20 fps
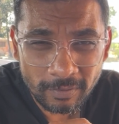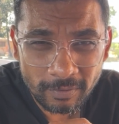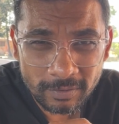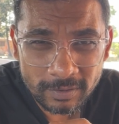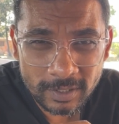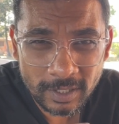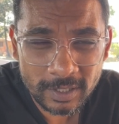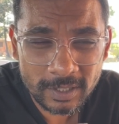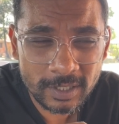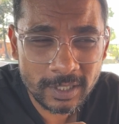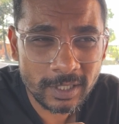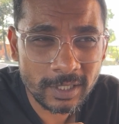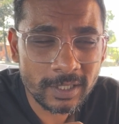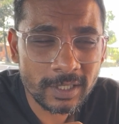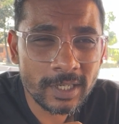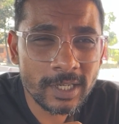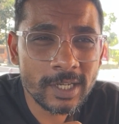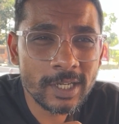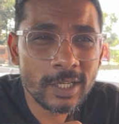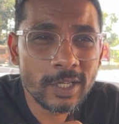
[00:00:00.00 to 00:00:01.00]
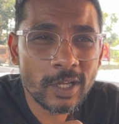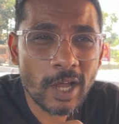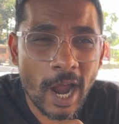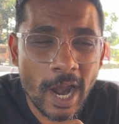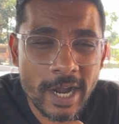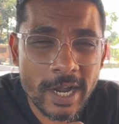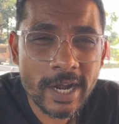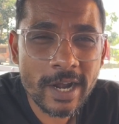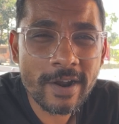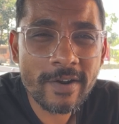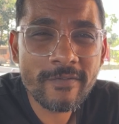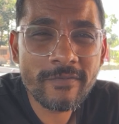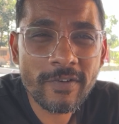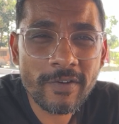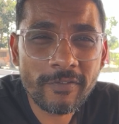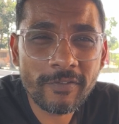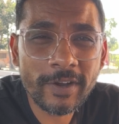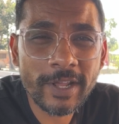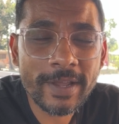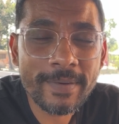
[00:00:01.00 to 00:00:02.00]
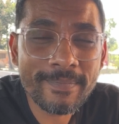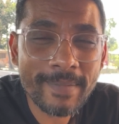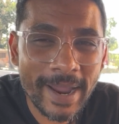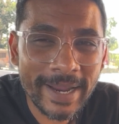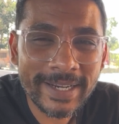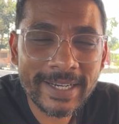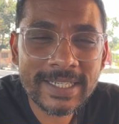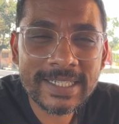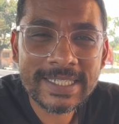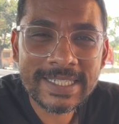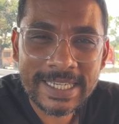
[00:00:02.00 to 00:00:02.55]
60, 150 minus